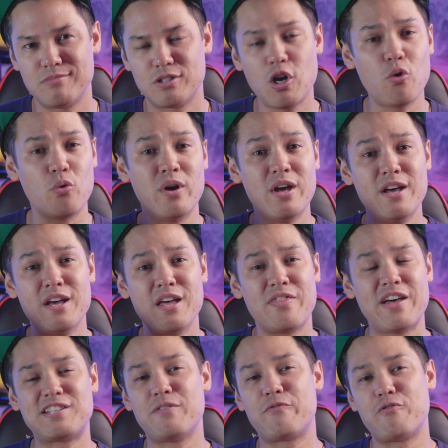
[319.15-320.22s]
So
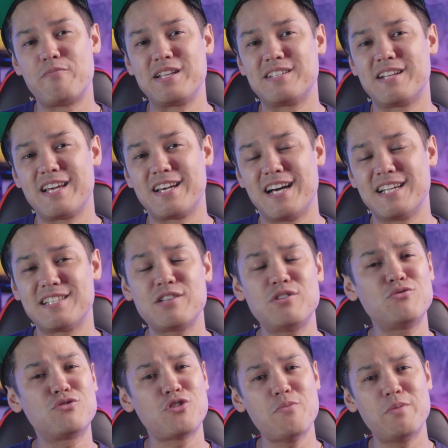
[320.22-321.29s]
that's it for me today, guys. Thank
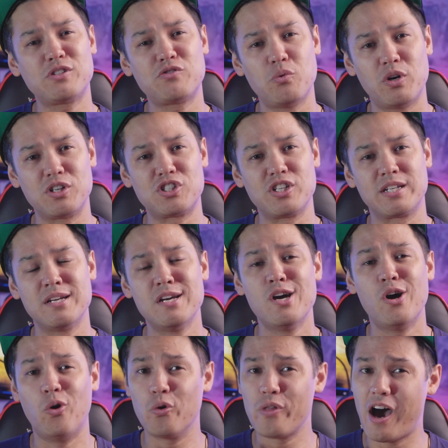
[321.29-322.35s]
you so much for watching.
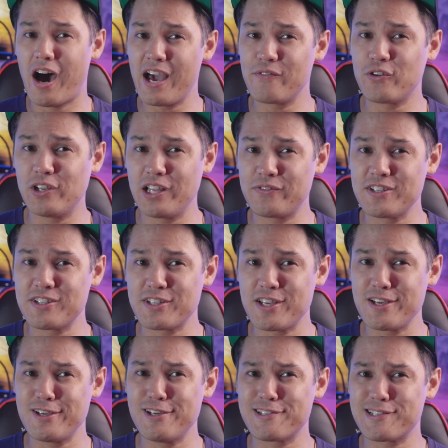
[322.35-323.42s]
All that I've got left to
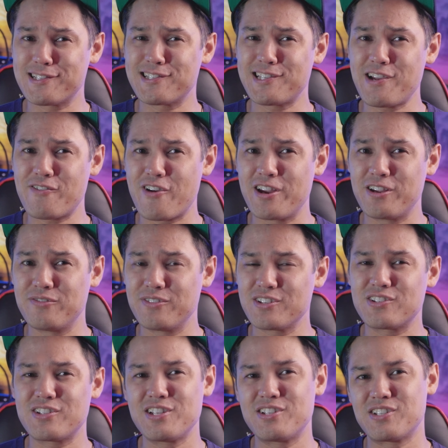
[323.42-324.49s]
say is stay creative,
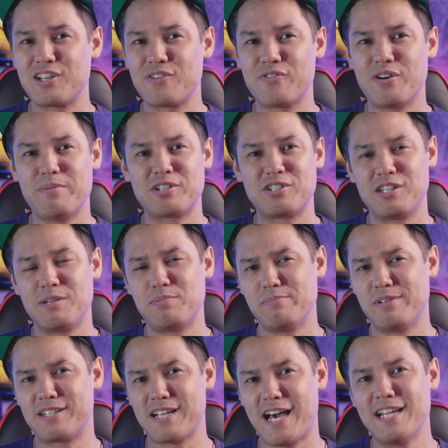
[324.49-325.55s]
stay safe, imagine,
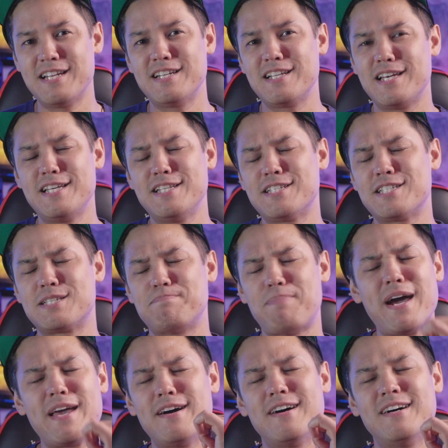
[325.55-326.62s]
implement, and
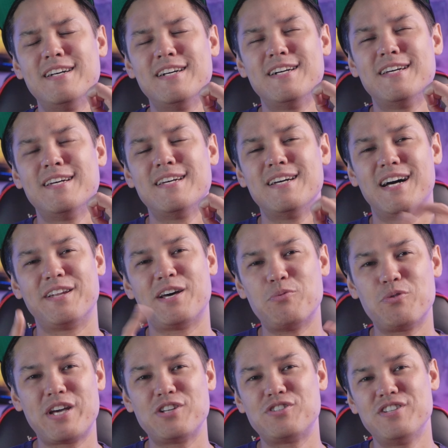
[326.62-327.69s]
inspire and I
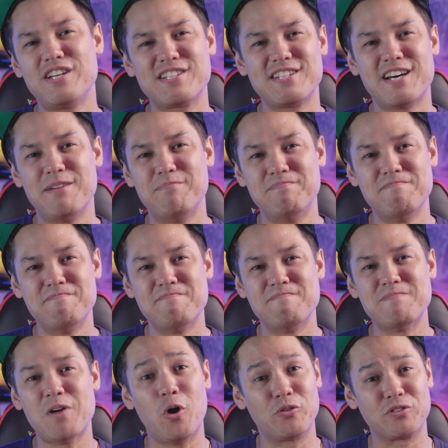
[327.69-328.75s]
will catch you next time
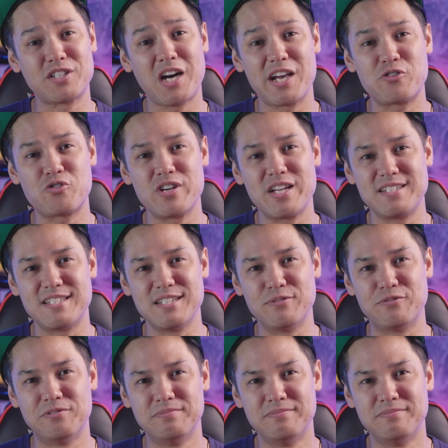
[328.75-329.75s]
on Kai Creative.